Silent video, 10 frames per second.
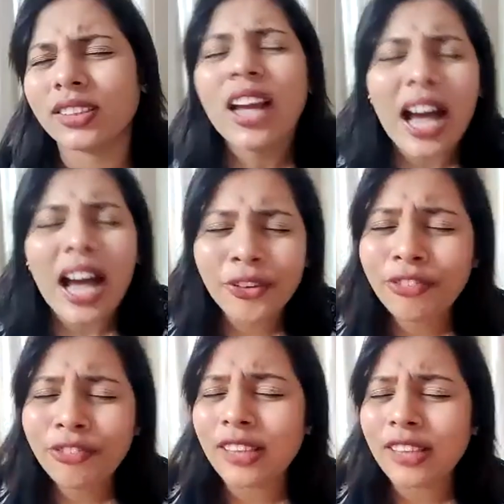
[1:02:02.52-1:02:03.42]
I know,
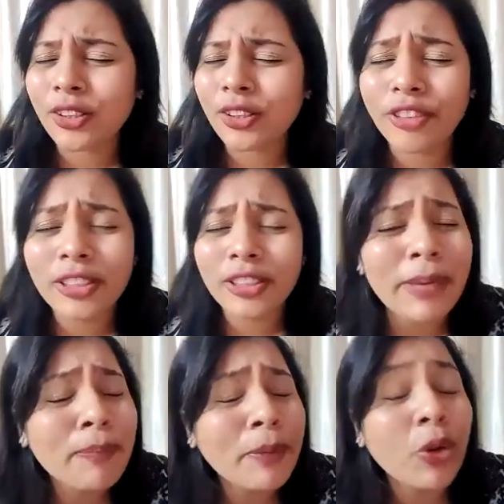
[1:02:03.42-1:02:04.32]
Father God, for the
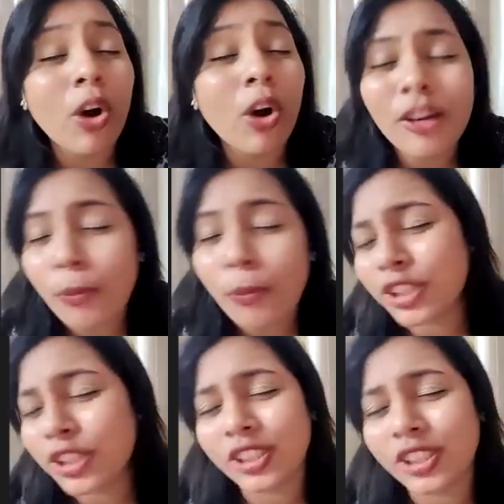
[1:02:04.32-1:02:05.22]
people who all are
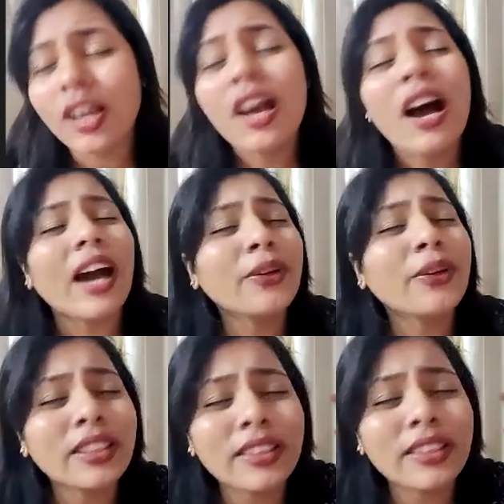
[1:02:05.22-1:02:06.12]
watching, I know
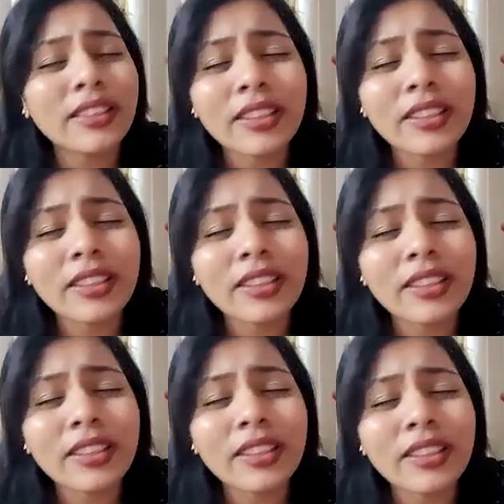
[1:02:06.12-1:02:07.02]
that they are
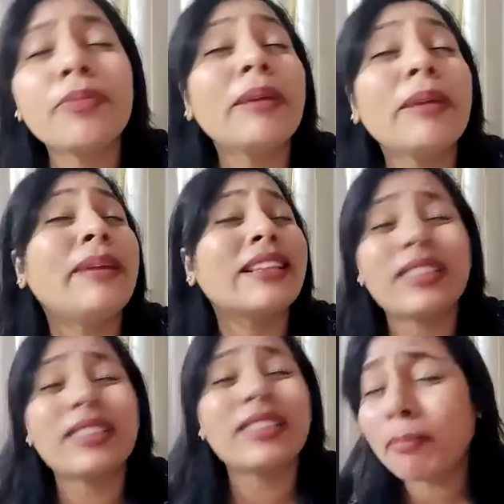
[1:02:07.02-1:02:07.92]
going to be blessed
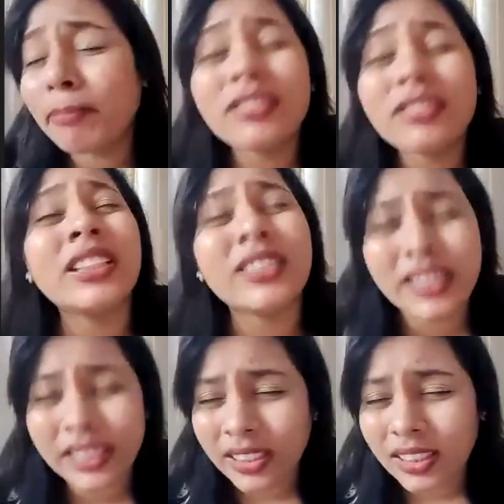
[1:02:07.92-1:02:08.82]

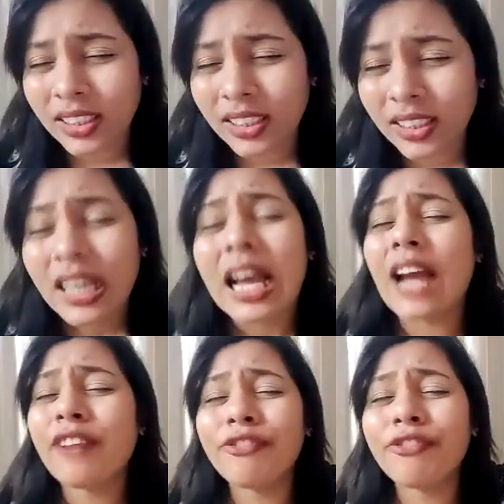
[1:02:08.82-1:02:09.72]
abundantly.
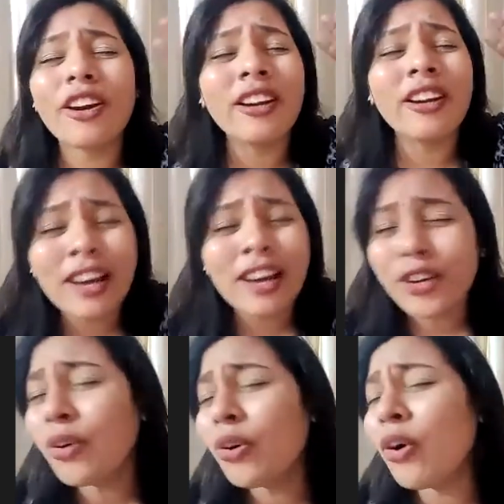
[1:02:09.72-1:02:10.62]
And for none,
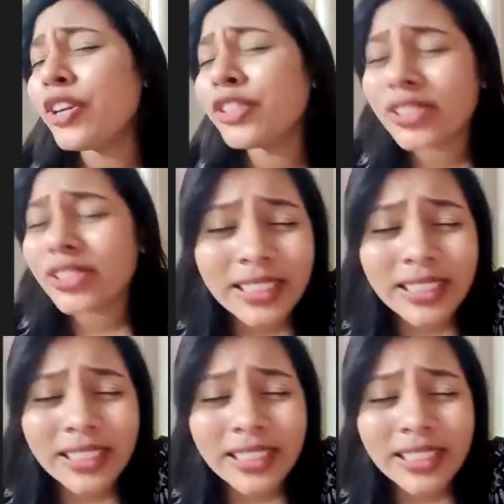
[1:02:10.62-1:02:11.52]
you're going to send
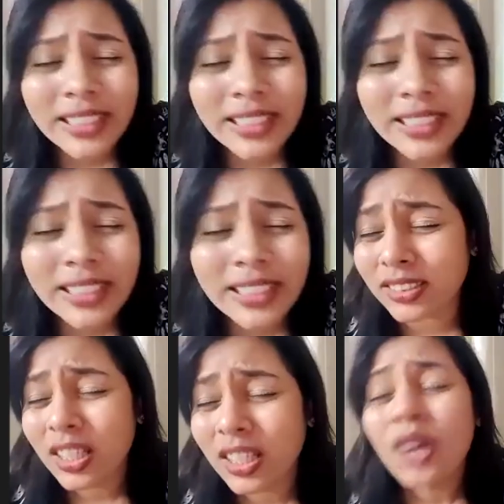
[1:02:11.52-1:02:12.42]
empty handed
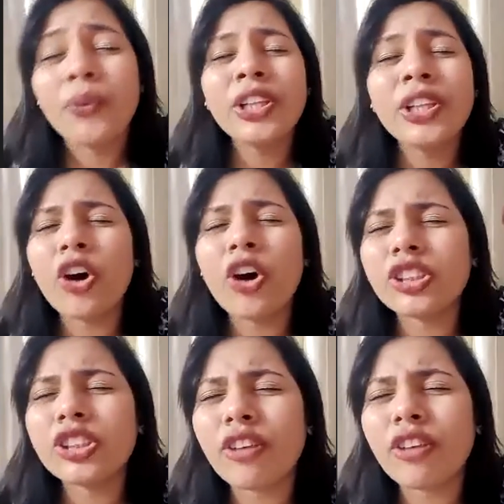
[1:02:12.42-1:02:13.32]
with
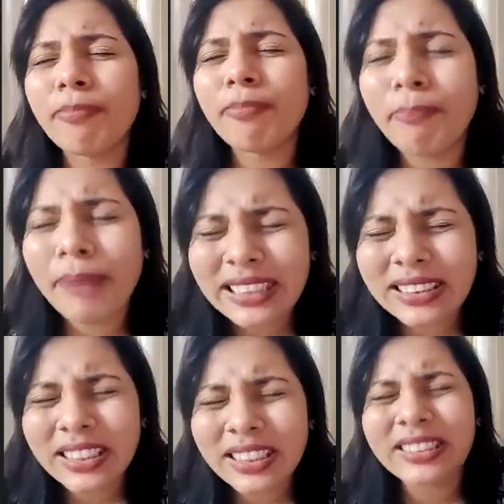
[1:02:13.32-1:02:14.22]
lots of
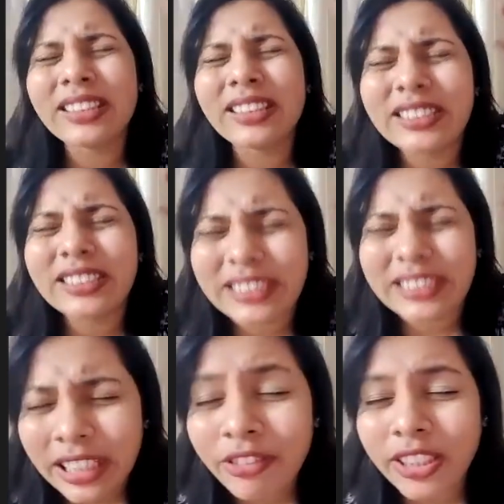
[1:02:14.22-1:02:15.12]
blessings and the
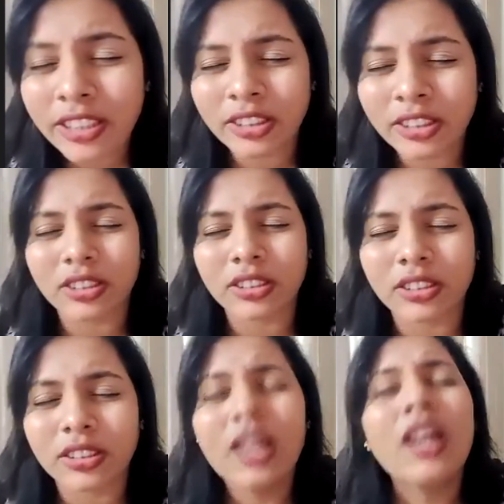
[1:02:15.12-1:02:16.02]
deliverances.
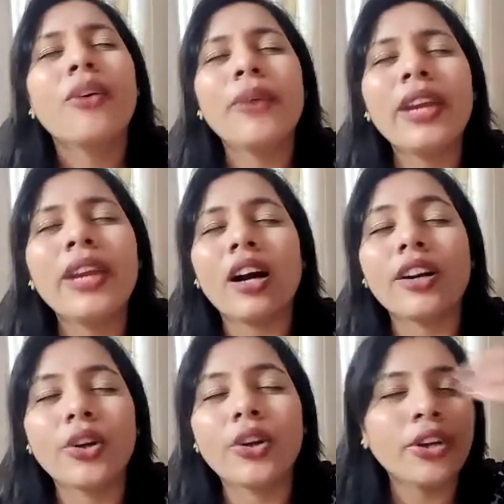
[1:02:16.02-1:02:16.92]
We are
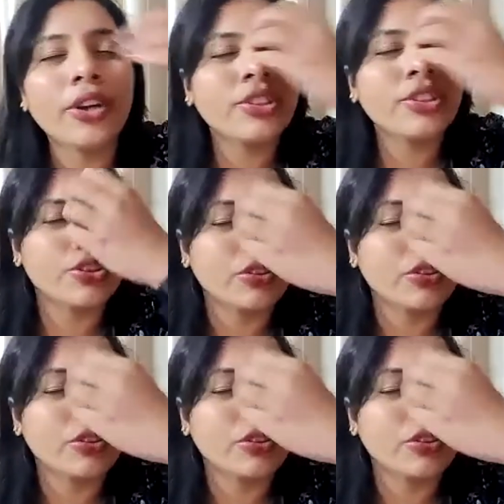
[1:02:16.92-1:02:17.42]
going to